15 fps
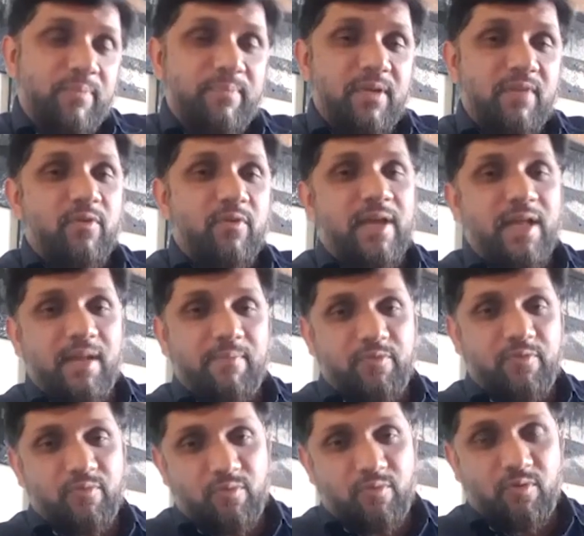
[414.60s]
would
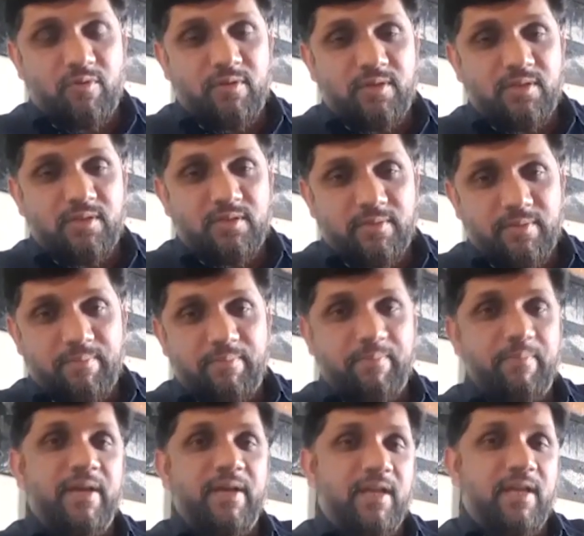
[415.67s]
help you grow.
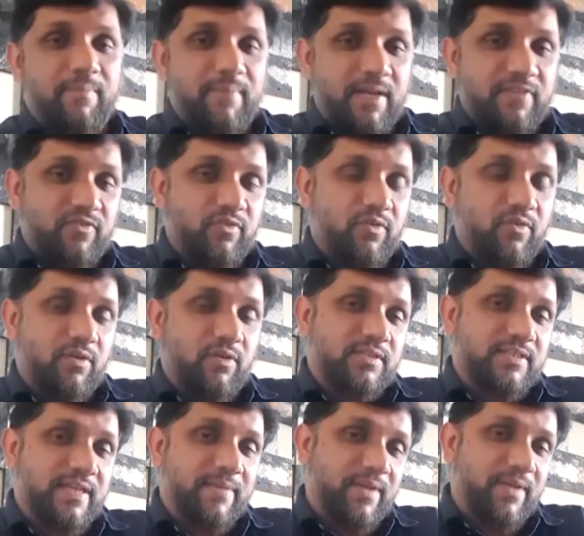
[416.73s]
May Allah bless you all.
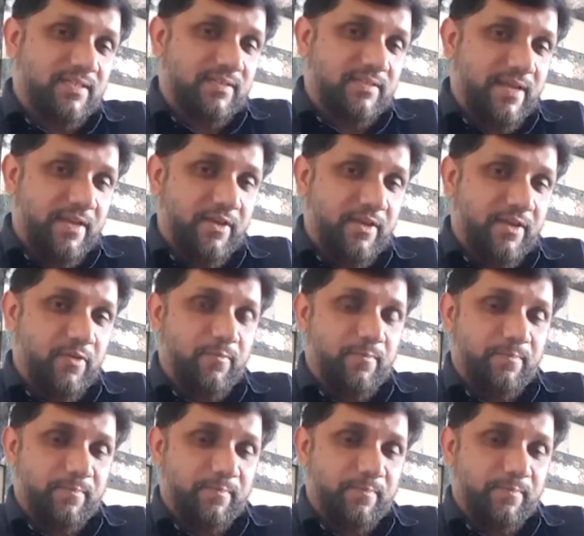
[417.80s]
Stay blessed. Thank you.